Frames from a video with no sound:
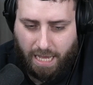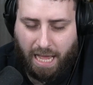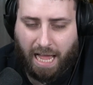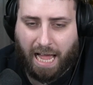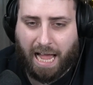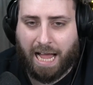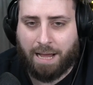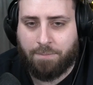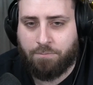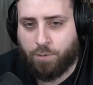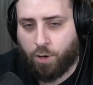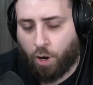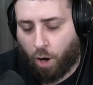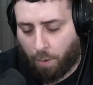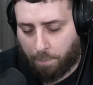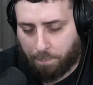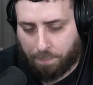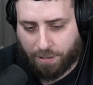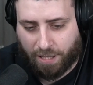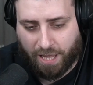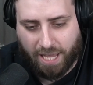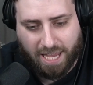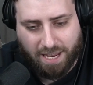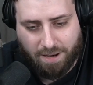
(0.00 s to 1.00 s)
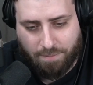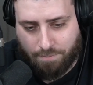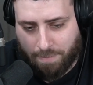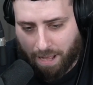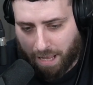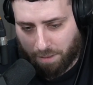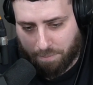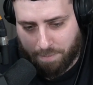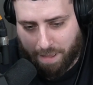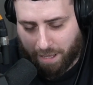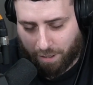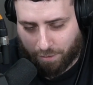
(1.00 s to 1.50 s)
I'm not playing
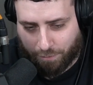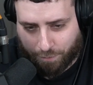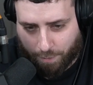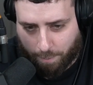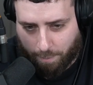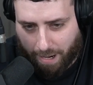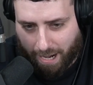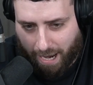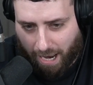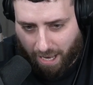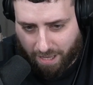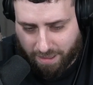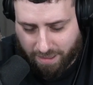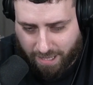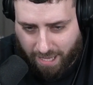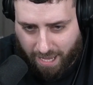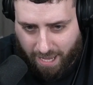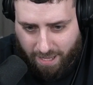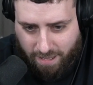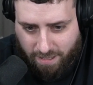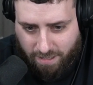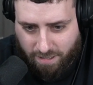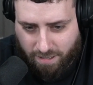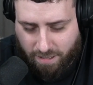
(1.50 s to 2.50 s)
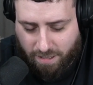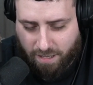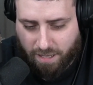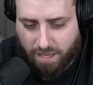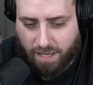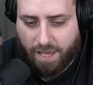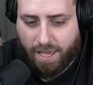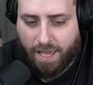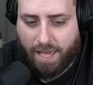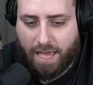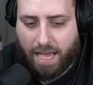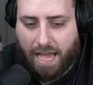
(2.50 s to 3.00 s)
Melmetal from my hand yet.
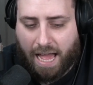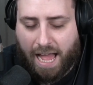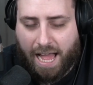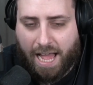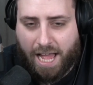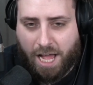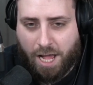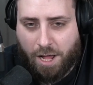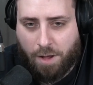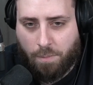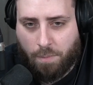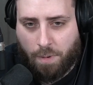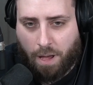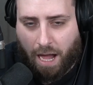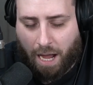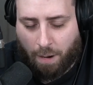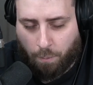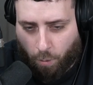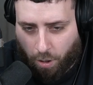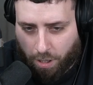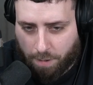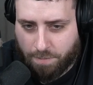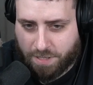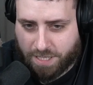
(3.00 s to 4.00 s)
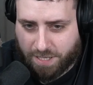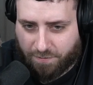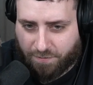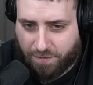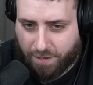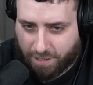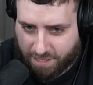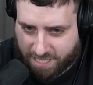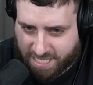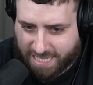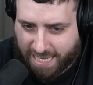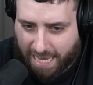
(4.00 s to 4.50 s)
I want him to
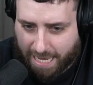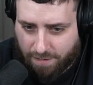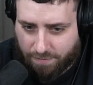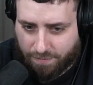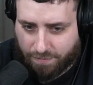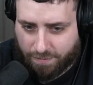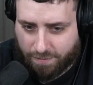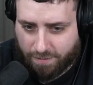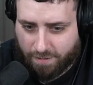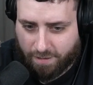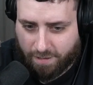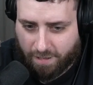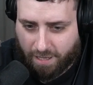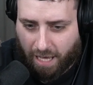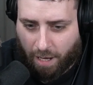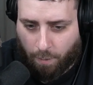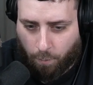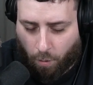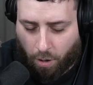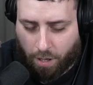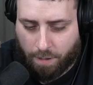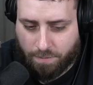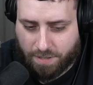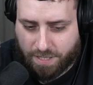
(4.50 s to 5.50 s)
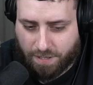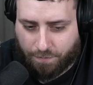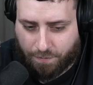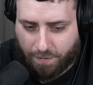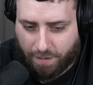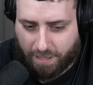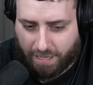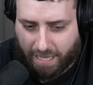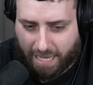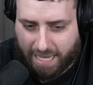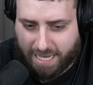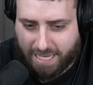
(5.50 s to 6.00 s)
feel safe. I want him to
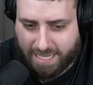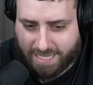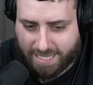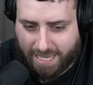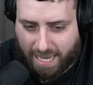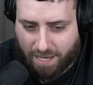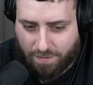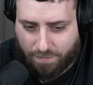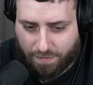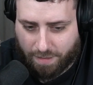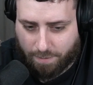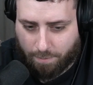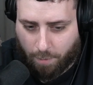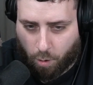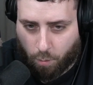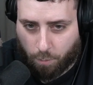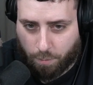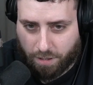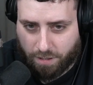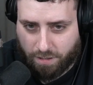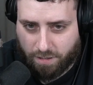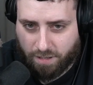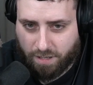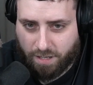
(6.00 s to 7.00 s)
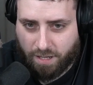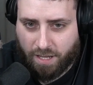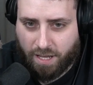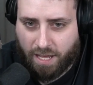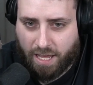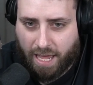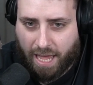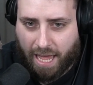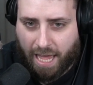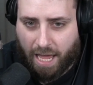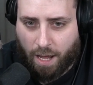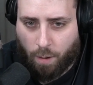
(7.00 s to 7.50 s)
feel like he's safe at the moment.
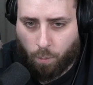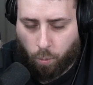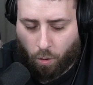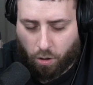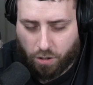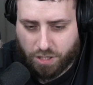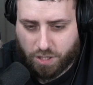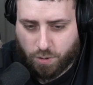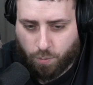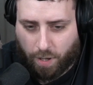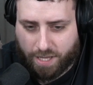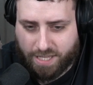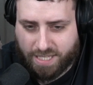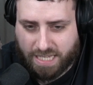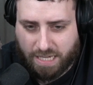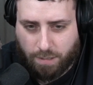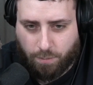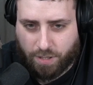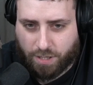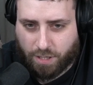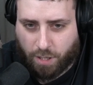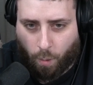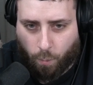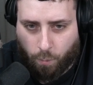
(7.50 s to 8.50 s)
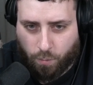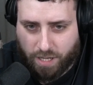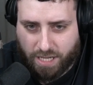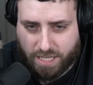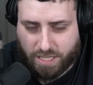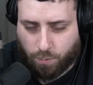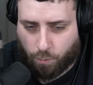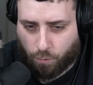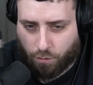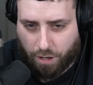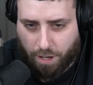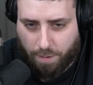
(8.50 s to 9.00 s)
120, we don't need
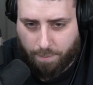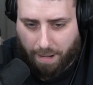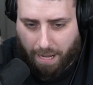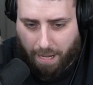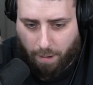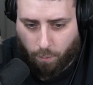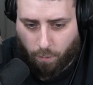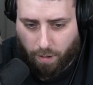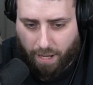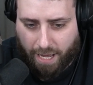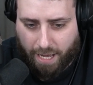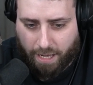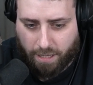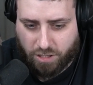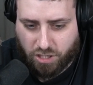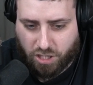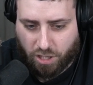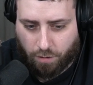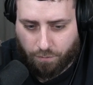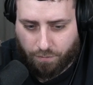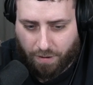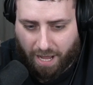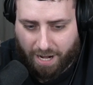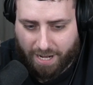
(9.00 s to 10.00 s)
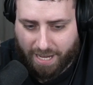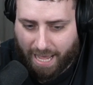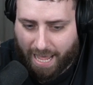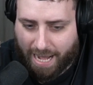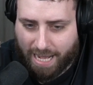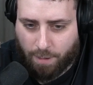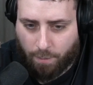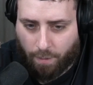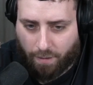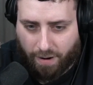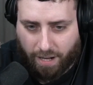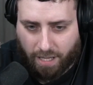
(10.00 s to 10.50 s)
to worry about Giovanni
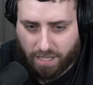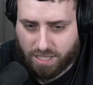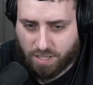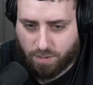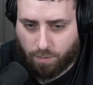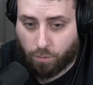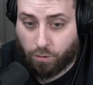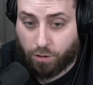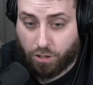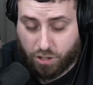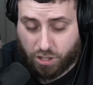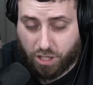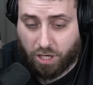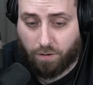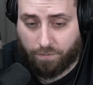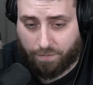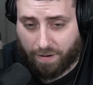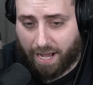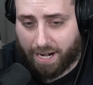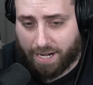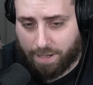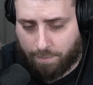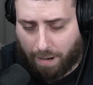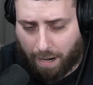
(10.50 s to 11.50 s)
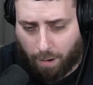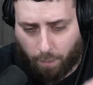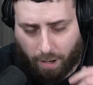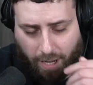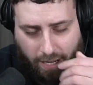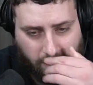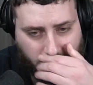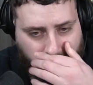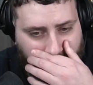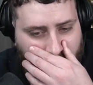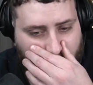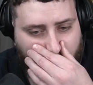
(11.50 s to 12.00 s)
anywhere else. So I'm going to Giovanni
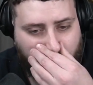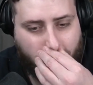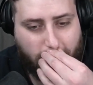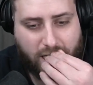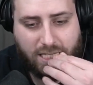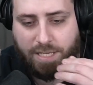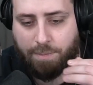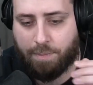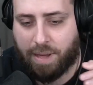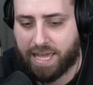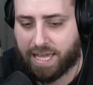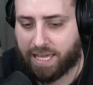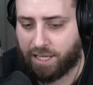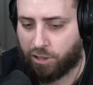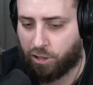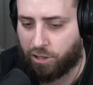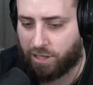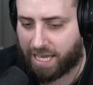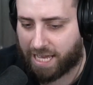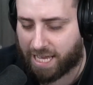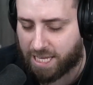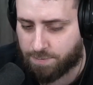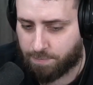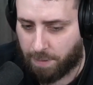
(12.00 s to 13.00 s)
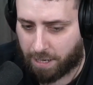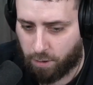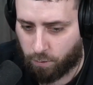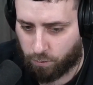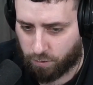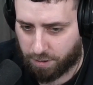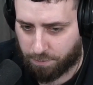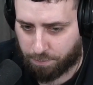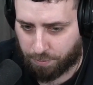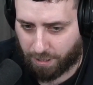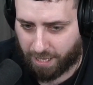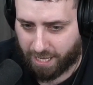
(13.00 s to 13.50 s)
Mawile to make it look like it's my
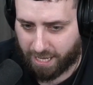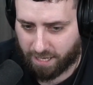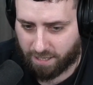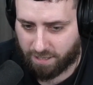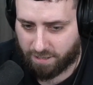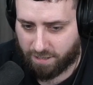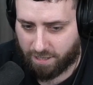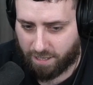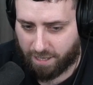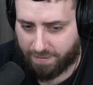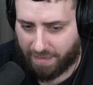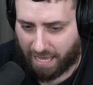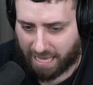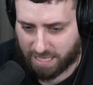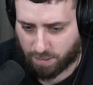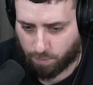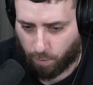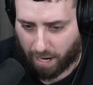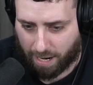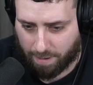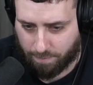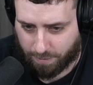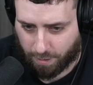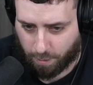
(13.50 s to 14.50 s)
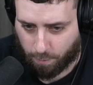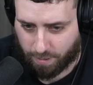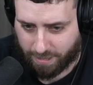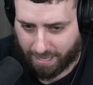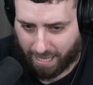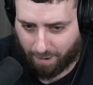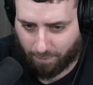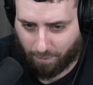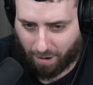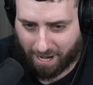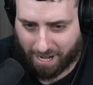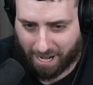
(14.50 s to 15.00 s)
only play. That's why I'm doing
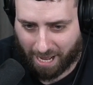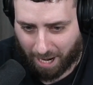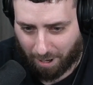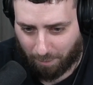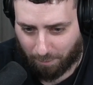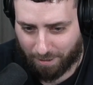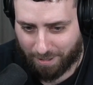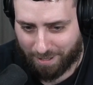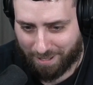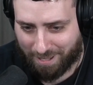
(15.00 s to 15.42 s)
that right now.